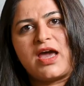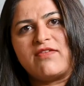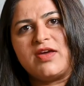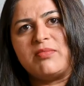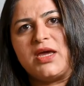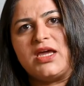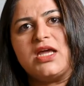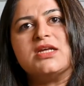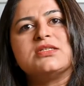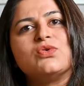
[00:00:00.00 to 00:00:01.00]
having been
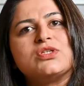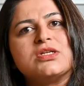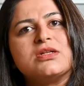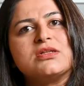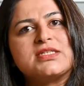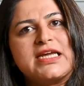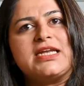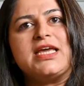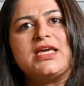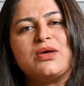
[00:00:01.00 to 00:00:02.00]
in a social
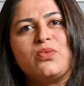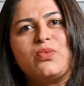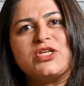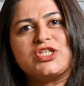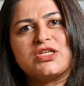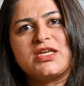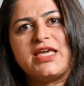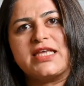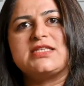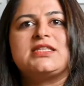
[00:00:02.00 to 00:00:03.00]
setting which
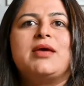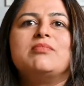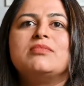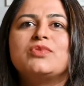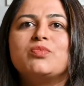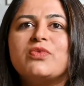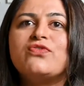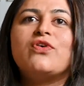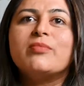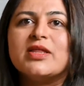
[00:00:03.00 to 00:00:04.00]
gets them to
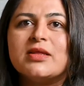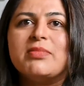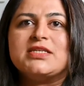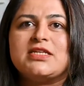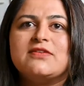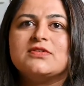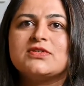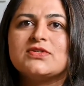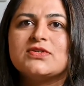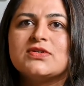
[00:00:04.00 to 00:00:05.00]
perform at the best
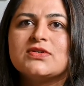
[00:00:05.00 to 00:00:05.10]
levels.